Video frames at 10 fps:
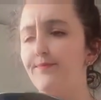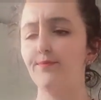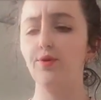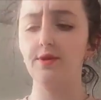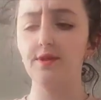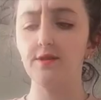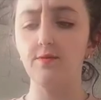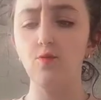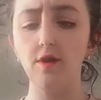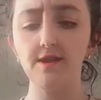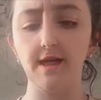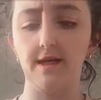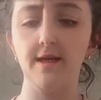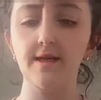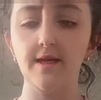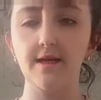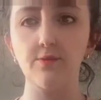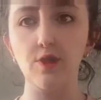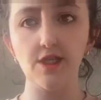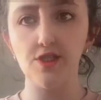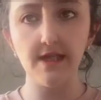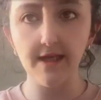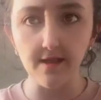put some water in it, and then we just let